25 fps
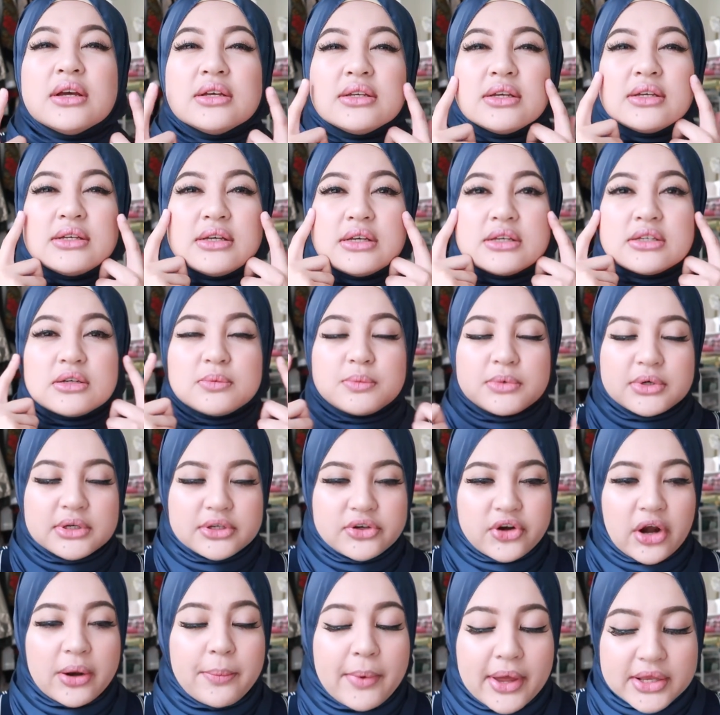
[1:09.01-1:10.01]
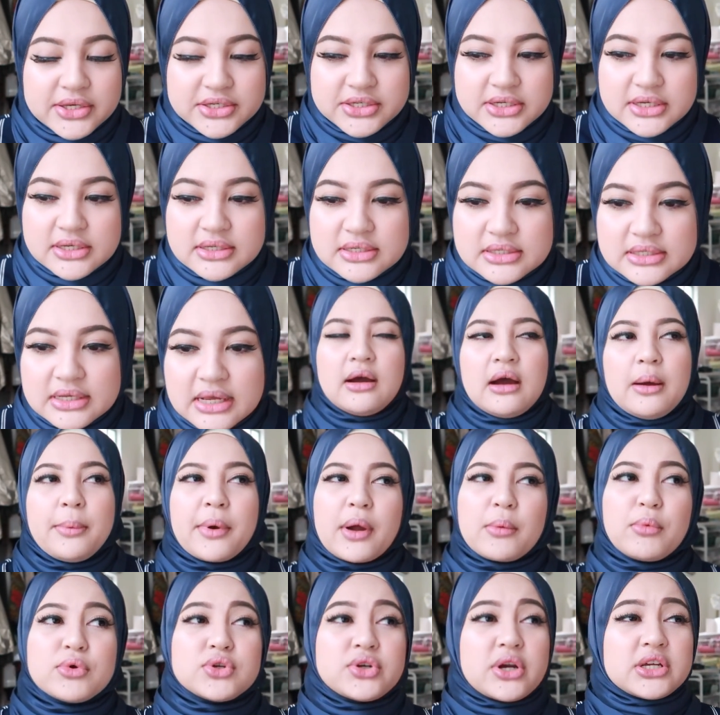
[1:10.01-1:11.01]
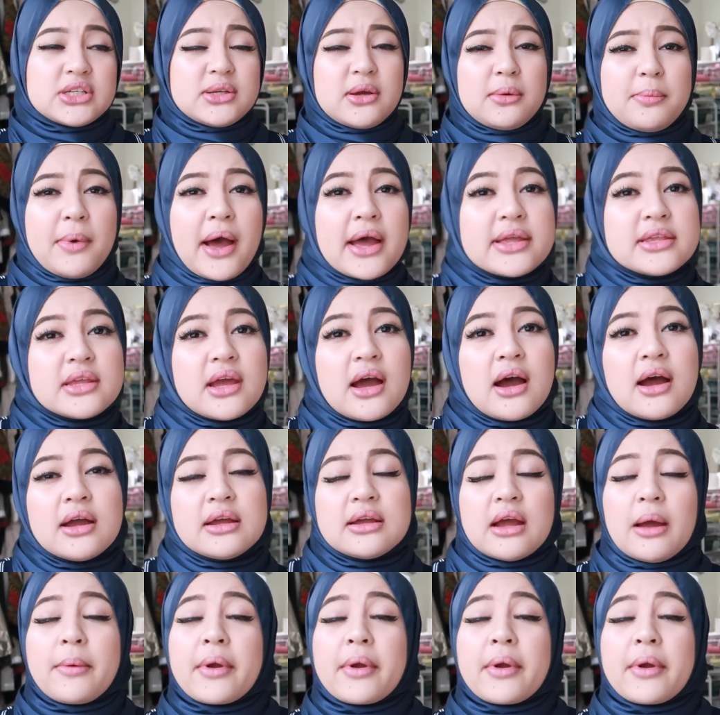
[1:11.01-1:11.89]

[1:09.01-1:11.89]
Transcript: So sini semua dry patches. I pakai moisturizer banyak.